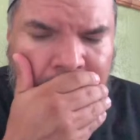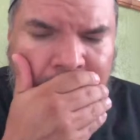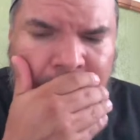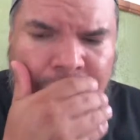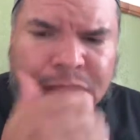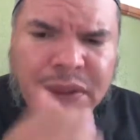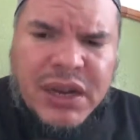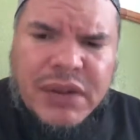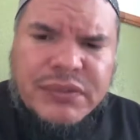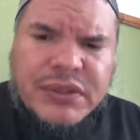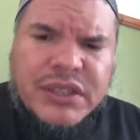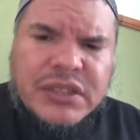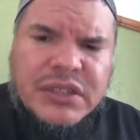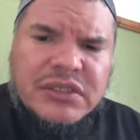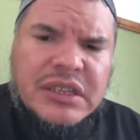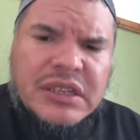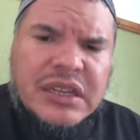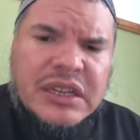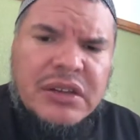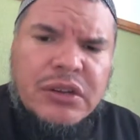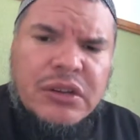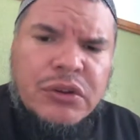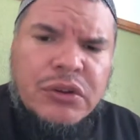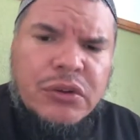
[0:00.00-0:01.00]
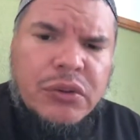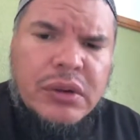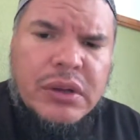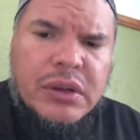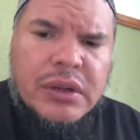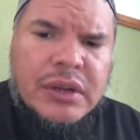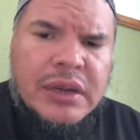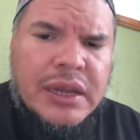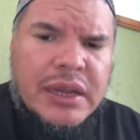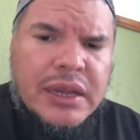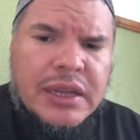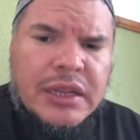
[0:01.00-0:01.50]
But if there's
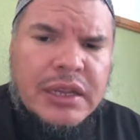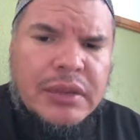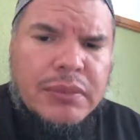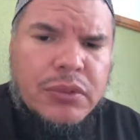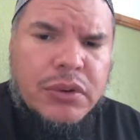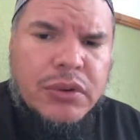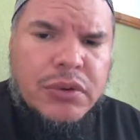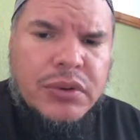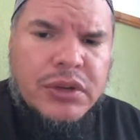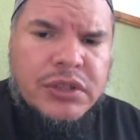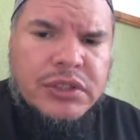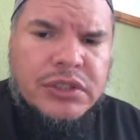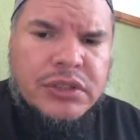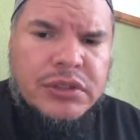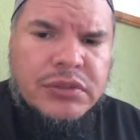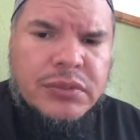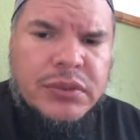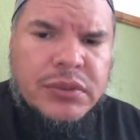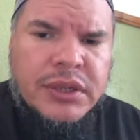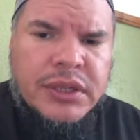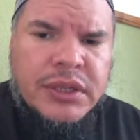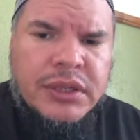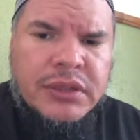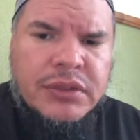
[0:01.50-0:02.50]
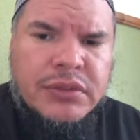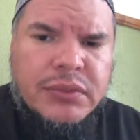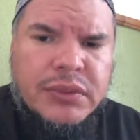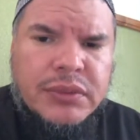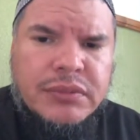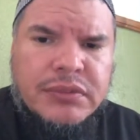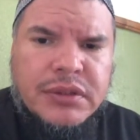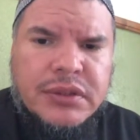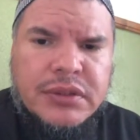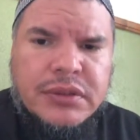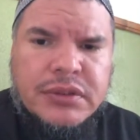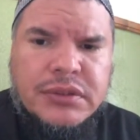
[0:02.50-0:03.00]
not any more questions, we'll end
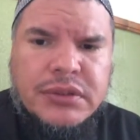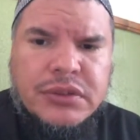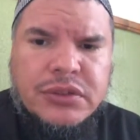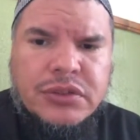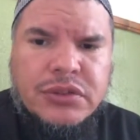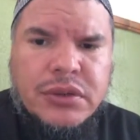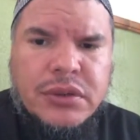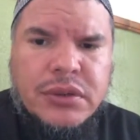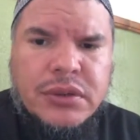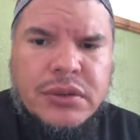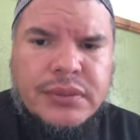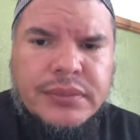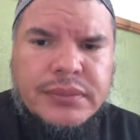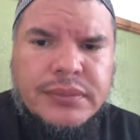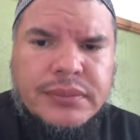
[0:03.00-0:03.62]
with this, inshallah.